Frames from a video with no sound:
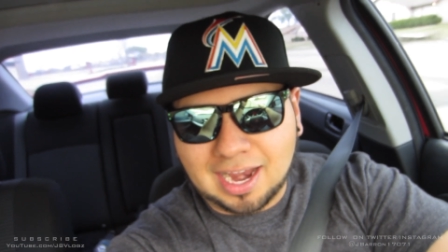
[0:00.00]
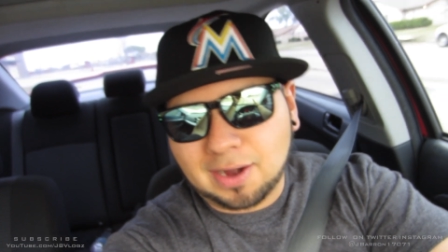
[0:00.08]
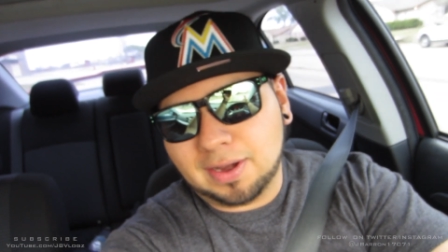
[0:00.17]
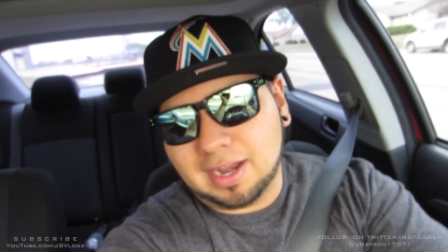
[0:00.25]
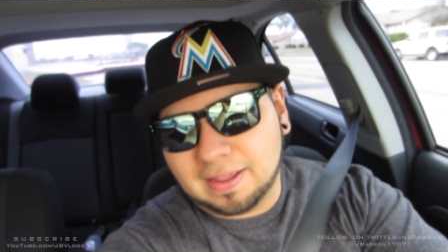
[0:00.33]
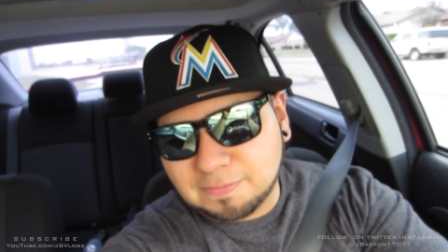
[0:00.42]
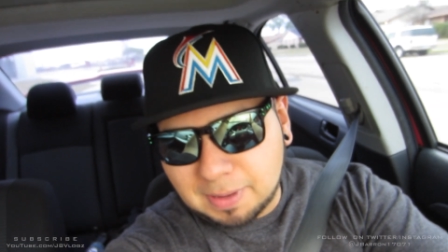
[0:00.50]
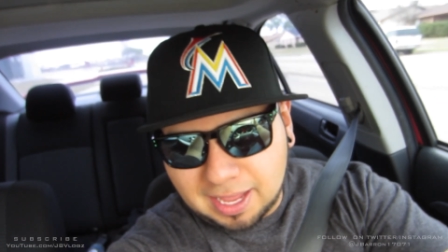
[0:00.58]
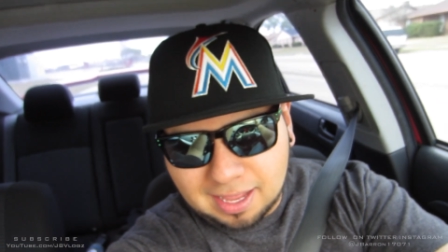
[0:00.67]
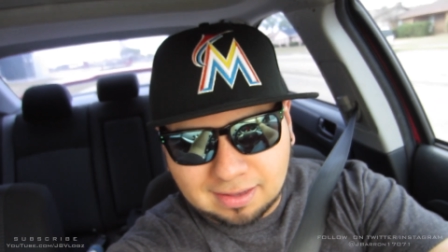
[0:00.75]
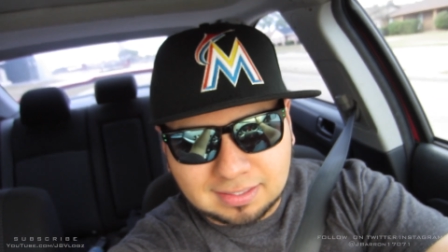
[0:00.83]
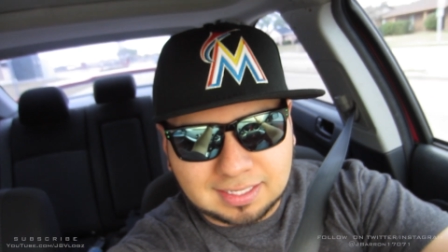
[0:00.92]
i already left my
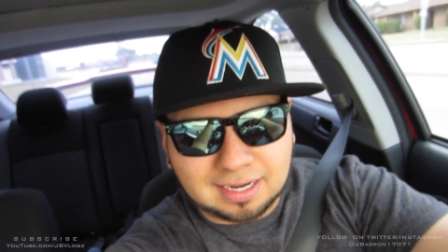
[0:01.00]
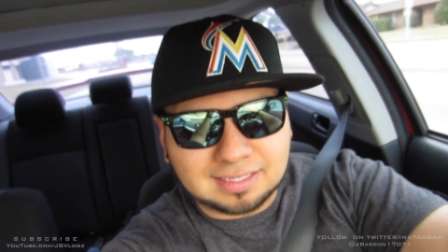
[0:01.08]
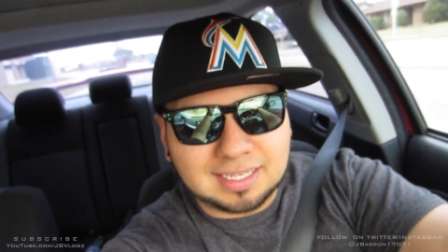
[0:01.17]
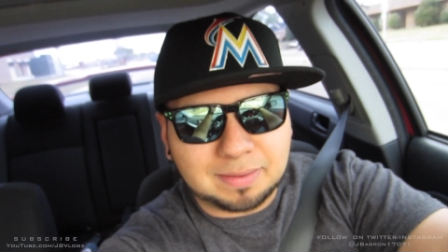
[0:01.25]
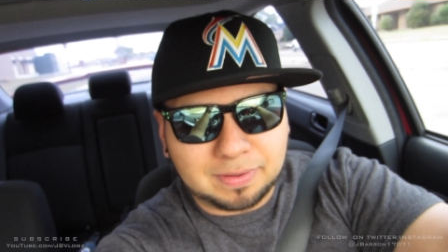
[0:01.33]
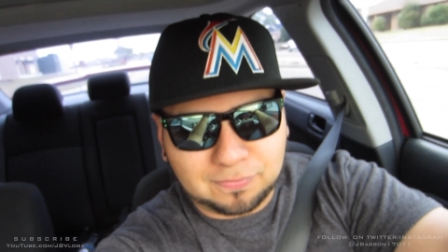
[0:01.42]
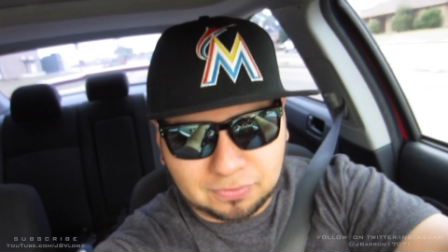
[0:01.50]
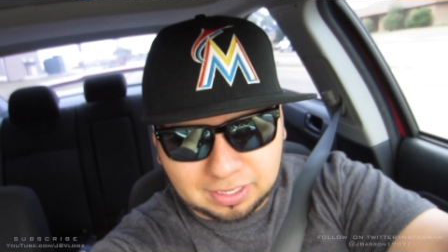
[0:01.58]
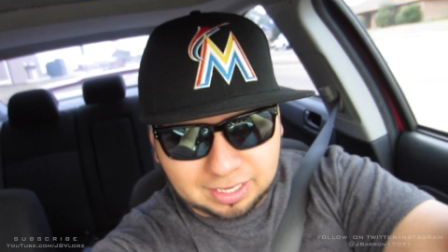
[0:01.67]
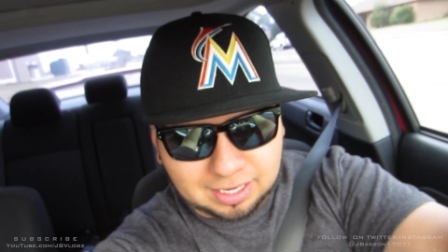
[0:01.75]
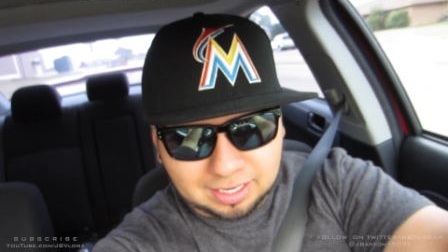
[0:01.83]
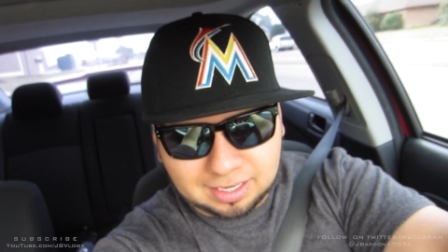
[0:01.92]
house and i was like man
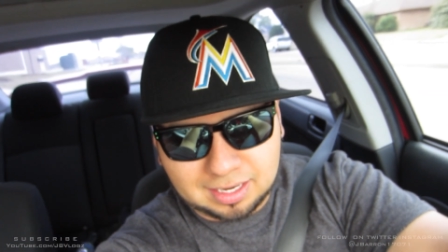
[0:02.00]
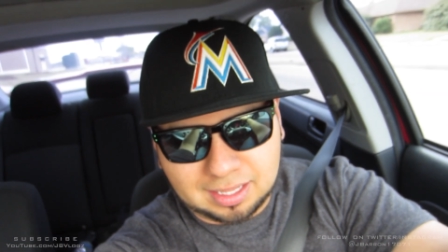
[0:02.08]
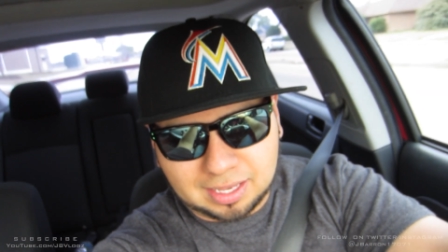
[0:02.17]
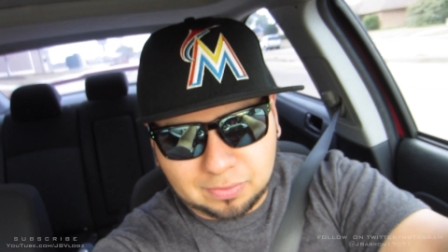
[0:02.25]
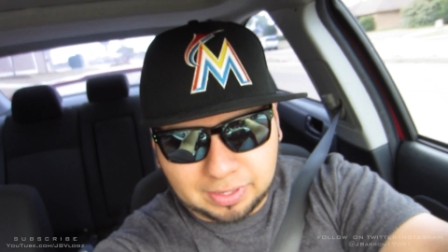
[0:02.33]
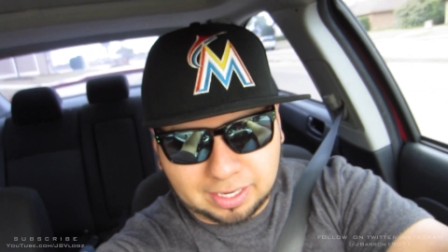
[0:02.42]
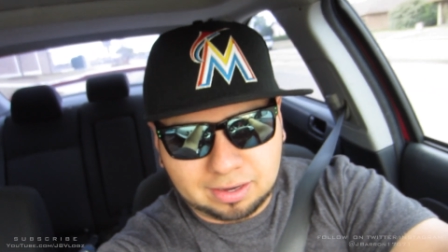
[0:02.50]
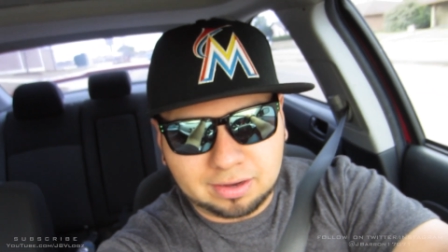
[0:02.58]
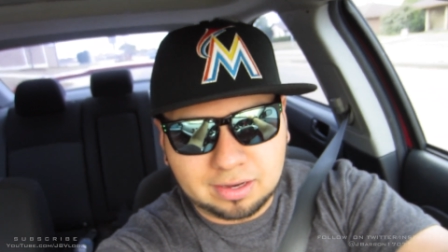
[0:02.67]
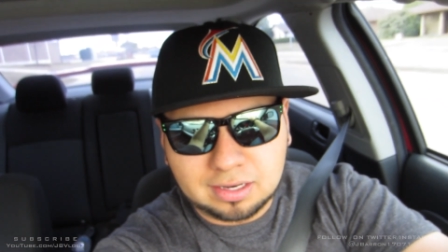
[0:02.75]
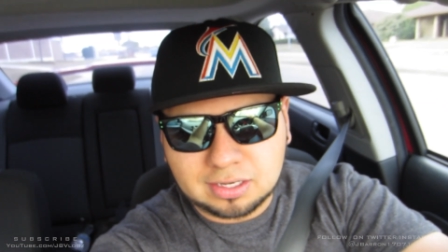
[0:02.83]
forget it i don't care